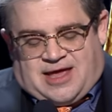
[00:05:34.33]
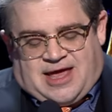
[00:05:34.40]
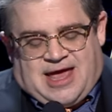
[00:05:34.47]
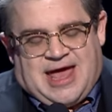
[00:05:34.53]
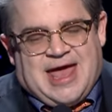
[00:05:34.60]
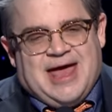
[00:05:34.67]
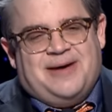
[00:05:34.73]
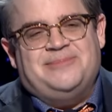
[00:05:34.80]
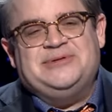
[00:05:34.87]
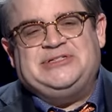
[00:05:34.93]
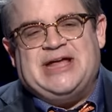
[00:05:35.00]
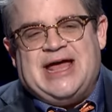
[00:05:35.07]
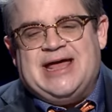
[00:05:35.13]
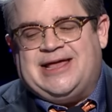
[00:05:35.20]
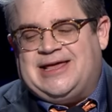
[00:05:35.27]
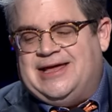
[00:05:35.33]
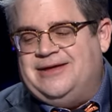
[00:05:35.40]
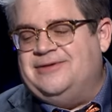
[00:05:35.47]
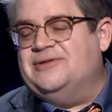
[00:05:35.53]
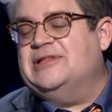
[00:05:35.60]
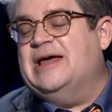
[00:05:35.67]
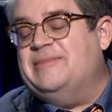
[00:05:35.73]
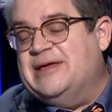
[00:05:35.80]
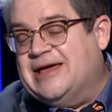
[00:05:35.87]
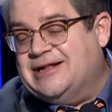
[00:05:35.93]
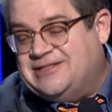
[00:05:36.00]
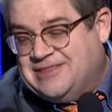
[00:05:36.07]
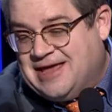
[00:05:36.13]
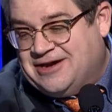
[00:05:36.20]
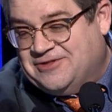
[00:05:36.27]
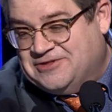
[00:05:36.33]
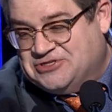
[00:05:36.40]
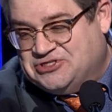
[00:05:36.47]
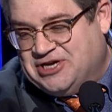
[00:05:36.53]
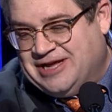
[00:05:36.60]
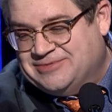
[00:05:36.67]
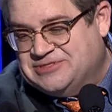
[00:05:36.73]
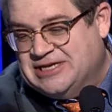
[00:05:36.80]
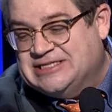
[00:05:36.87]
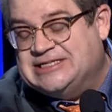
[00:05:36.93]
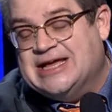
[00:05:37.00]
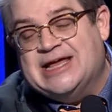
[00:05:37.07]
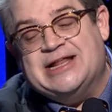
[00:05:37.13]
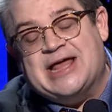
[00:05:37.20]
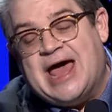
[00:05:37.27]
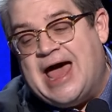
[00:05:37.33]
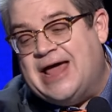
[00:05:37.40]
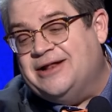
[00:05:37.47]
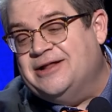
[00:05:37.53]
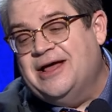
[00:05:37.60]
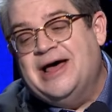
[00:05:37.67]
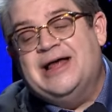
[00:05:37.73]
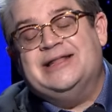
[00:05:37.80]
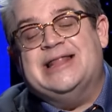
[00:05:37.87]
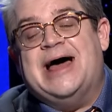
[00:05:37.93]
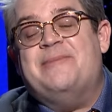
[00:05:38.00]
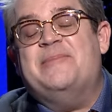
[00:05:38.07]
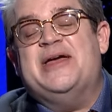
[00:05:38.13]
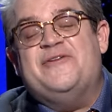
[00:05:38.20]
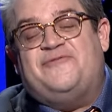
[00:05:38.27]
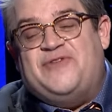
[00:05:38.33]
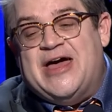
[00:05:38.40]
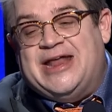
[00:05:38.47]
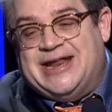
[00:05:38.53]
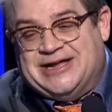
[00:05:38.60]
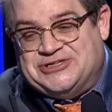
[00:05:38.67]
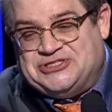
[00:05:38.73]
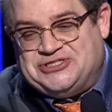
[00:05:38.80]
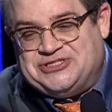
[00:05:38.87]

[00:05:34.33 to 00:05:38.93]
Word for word: Him taking, let me get to the end of this, James. It's he, uh, let me finish.